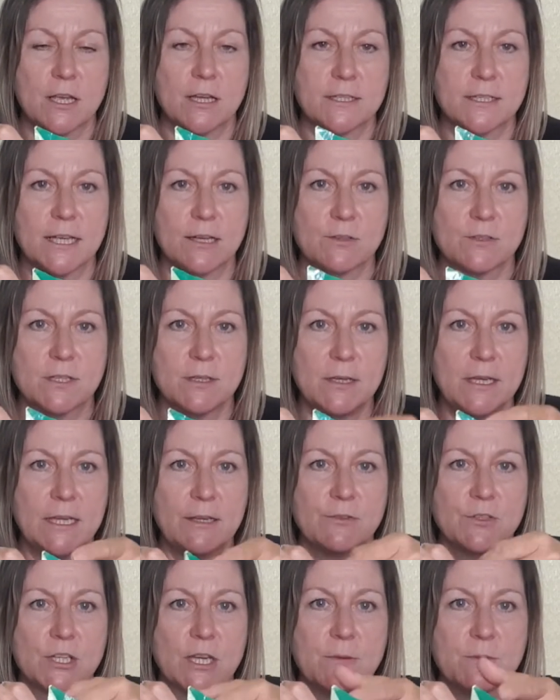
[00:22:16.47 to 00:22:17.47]
cut out some
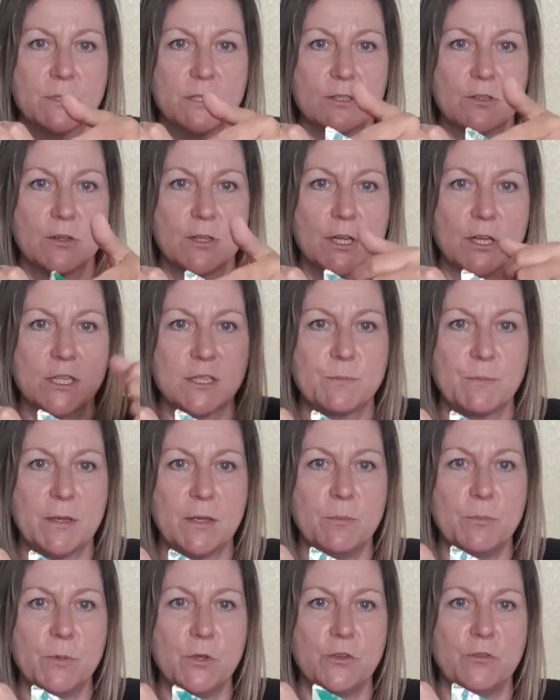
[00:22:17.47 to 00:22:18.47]
leaf shapes, so it's got a nice bit
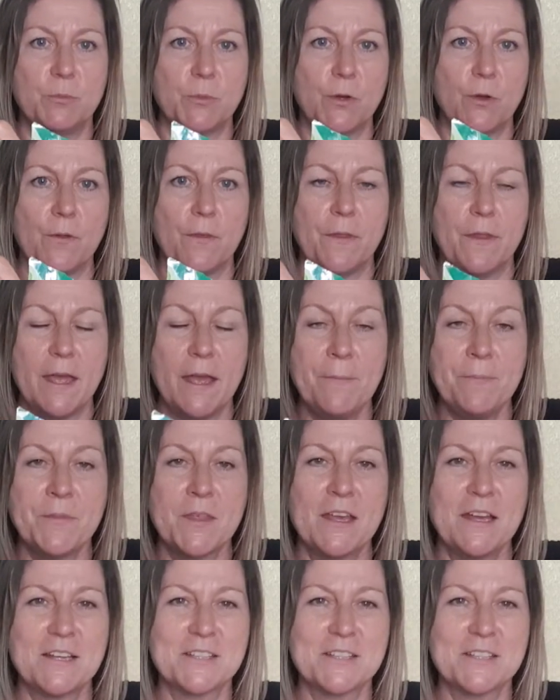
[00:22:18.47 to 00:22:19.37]
of movement on there.